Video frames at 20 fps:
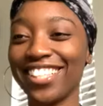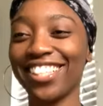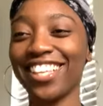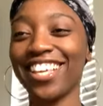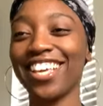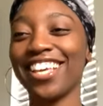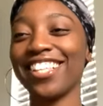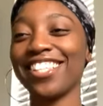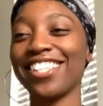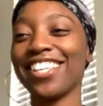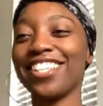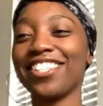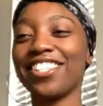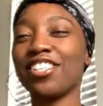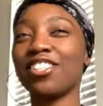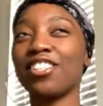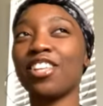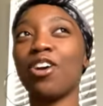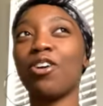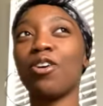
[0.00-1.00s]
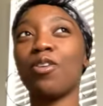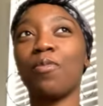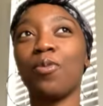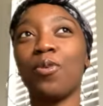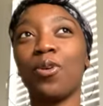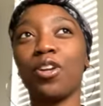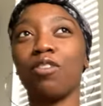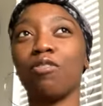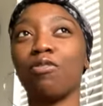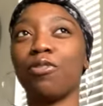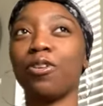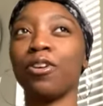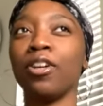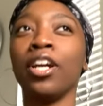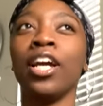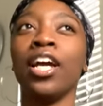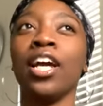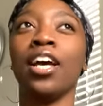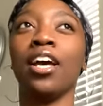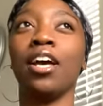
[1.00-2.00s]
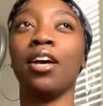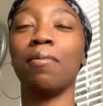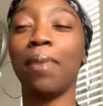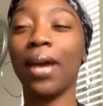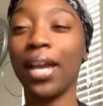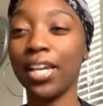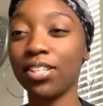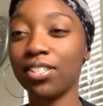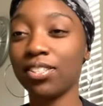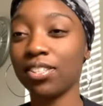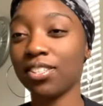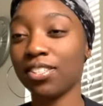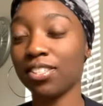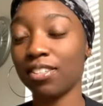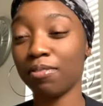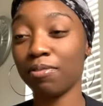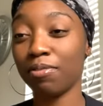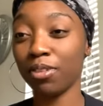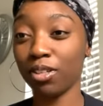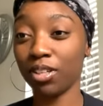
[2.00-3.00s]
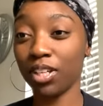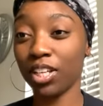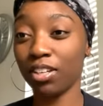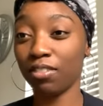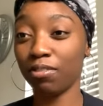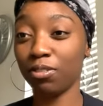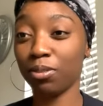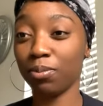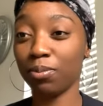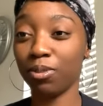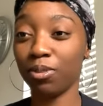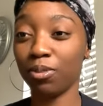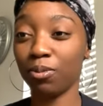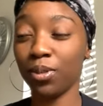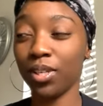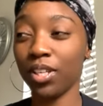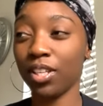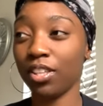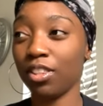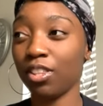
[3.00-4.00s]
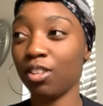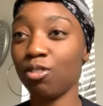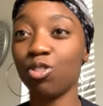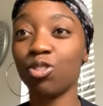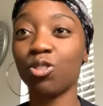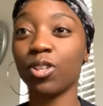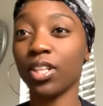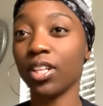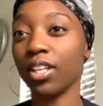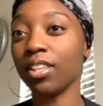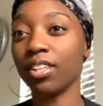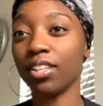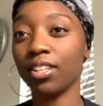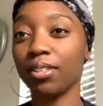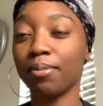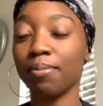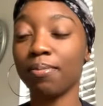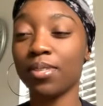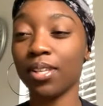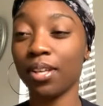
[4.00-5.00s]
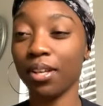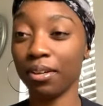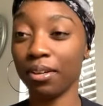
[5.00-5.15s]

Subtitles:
because it's so important for patients to feel comfortable with you treating them. So